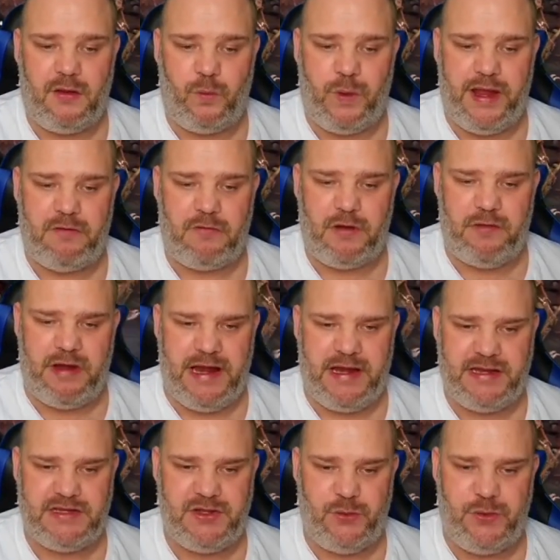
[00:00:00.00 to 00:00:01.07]
Where I ran
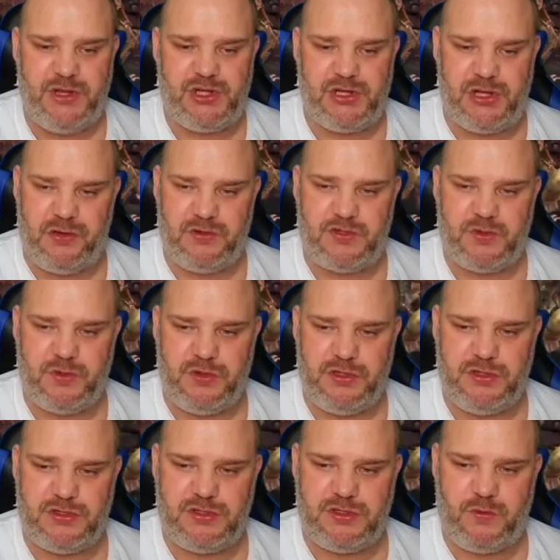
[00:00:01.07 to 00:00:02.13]
into issues
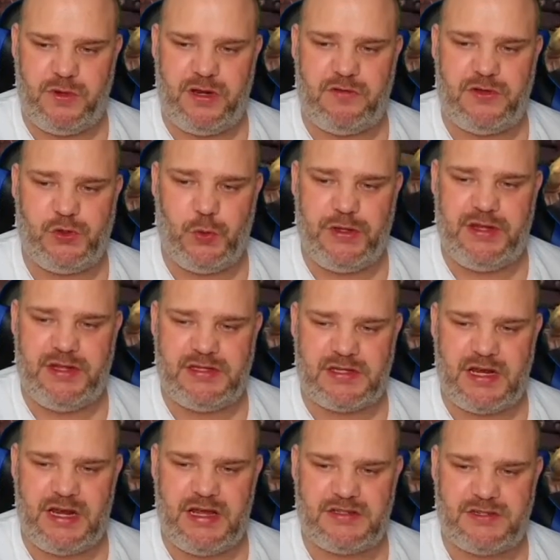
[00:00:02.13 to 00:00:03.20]
was when I joined this
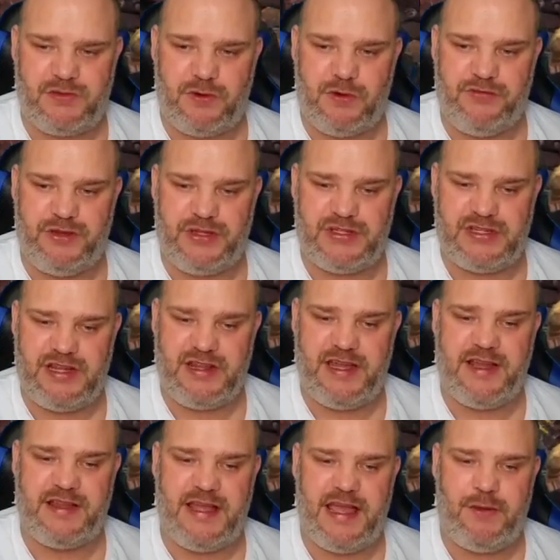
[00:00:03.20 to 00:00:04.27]
cluster, obviously
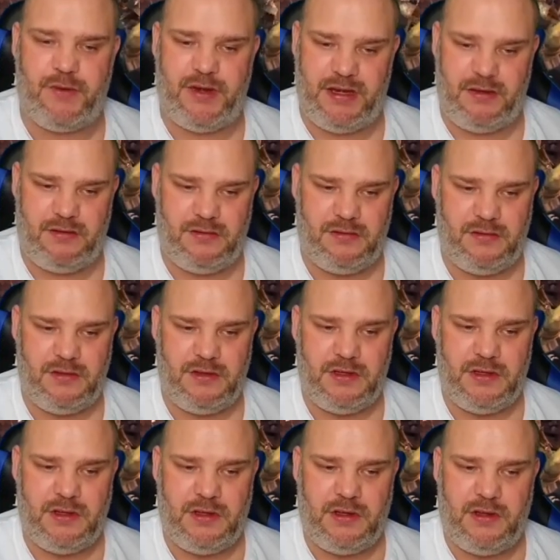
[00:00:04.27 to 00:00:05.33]
they're downing
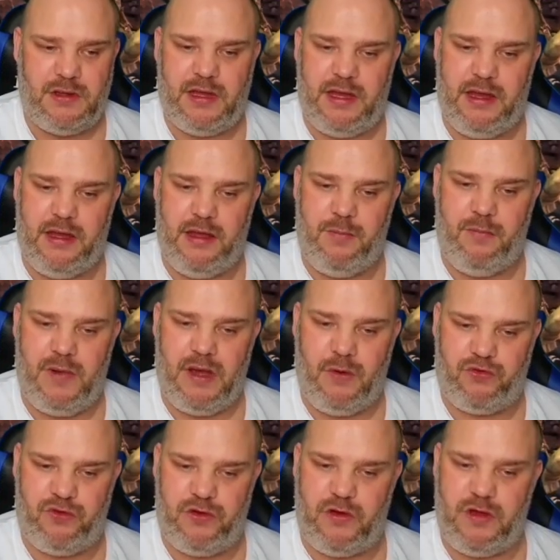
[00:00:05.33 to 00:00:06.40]

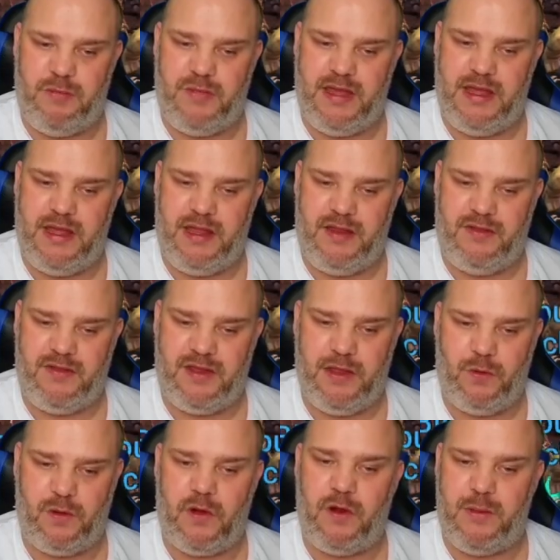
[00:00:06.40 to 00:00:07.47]
Ultra Nightmare in the
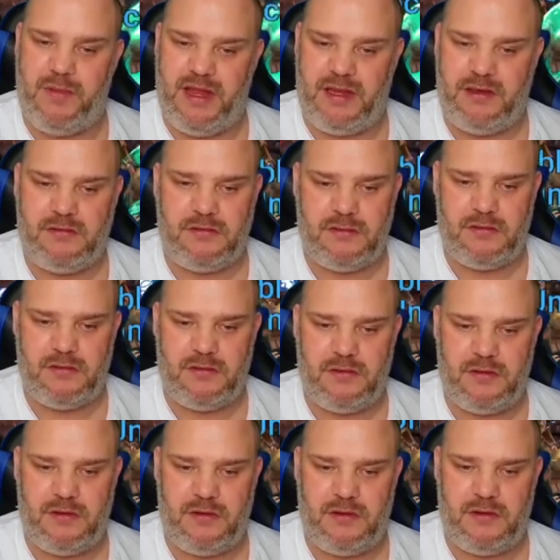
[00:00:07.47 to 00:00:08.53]
guild I'm in
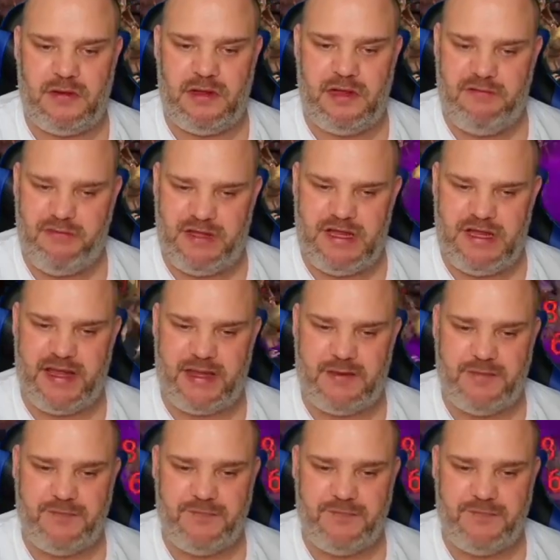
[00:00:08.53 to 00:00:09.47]
every day.